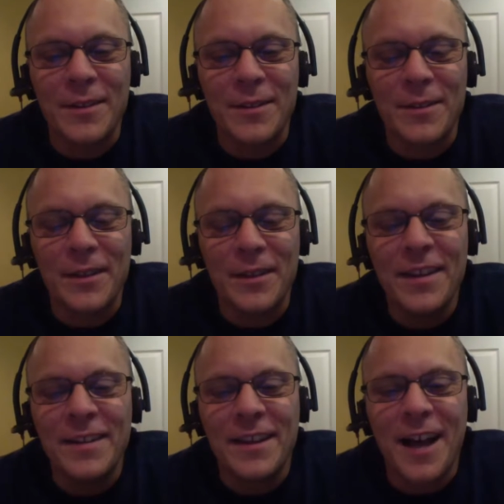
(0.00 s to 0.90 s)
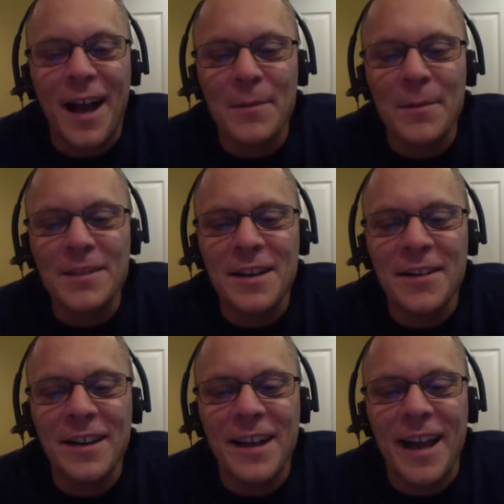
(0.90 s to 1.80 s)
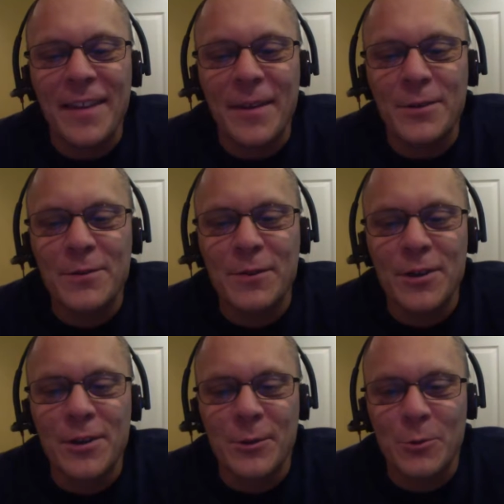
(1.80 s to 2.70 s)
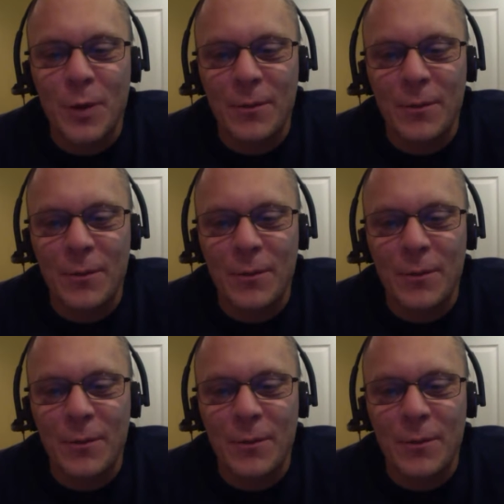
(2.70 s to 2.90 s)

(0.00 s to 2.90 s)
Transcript: the commentary and those visuals went